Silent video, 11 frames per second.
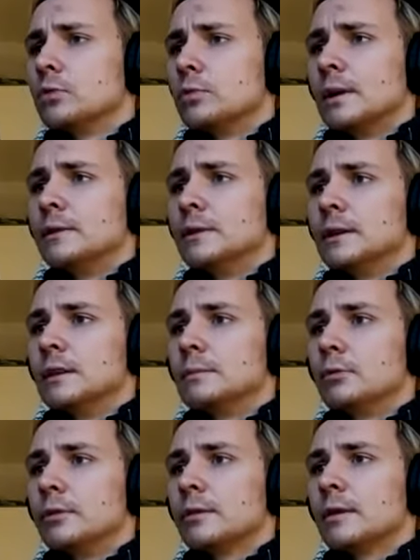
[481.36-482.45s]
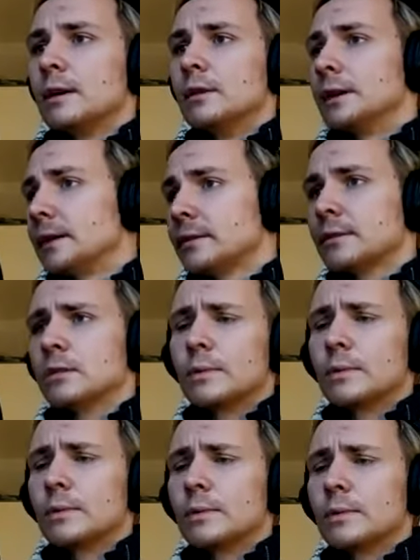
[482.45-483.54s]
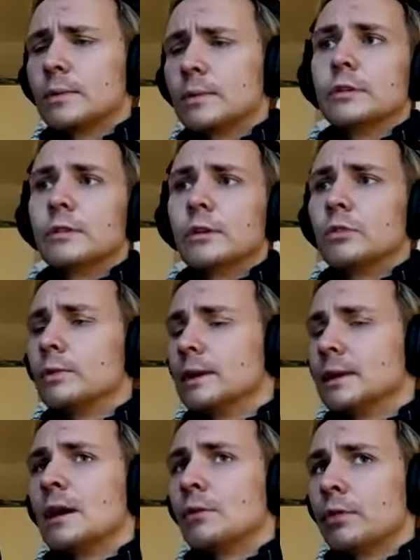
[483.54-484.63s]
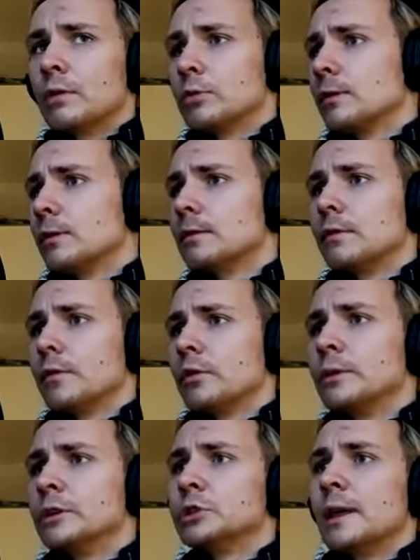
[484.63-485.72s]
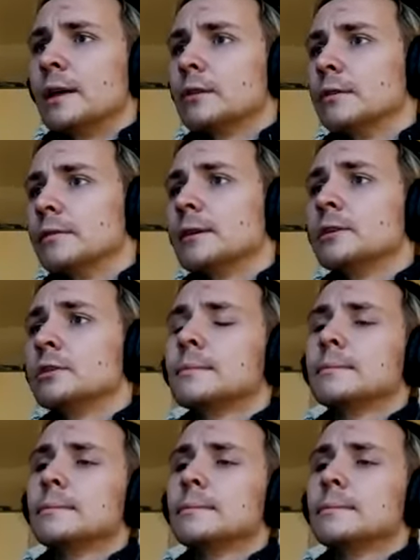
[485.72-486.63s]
relevant data points and not asking the relevant questions. So I don't really count their results for very much in that conversation.